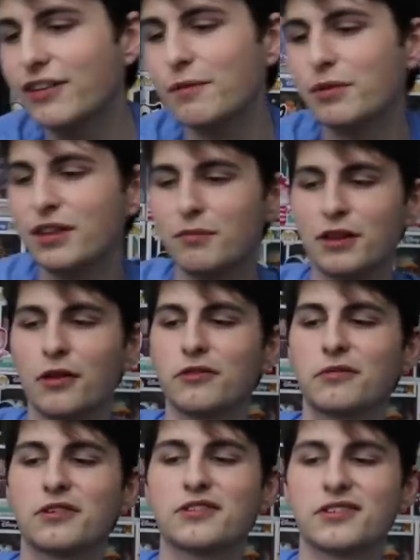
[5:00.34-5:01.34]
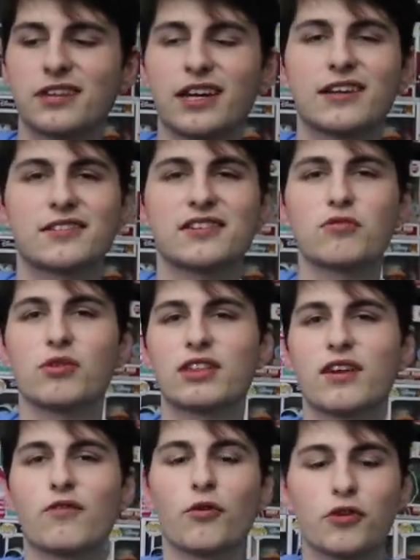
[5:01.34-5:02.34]
how they put them in those ones because I get to see
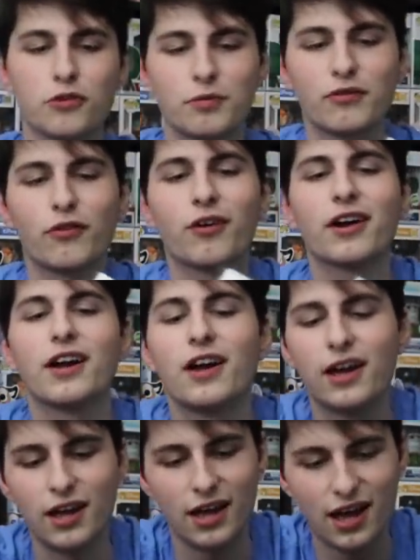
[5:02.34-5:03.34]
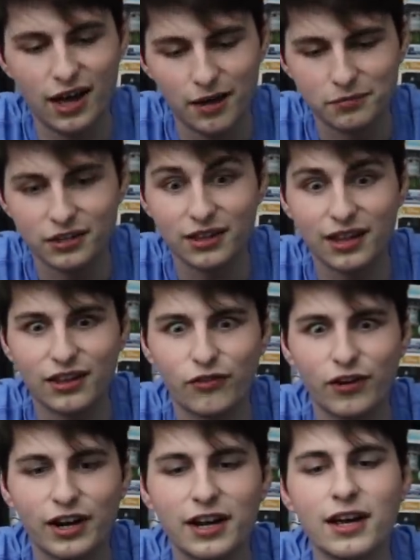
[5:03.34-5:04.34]
what they've ordered before. So I think
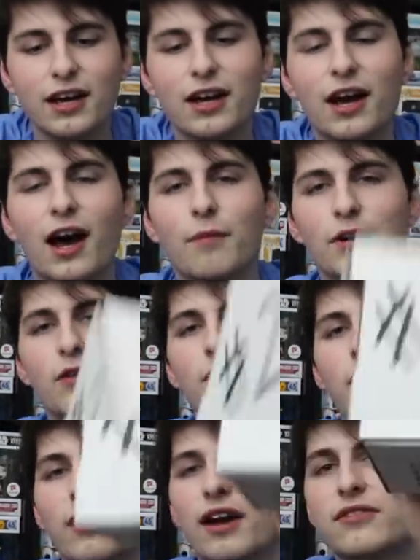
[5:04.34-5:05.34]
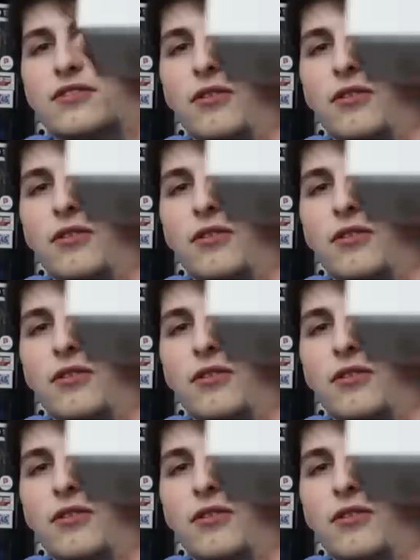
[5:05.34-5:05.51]
that's funny. But here we go, guys.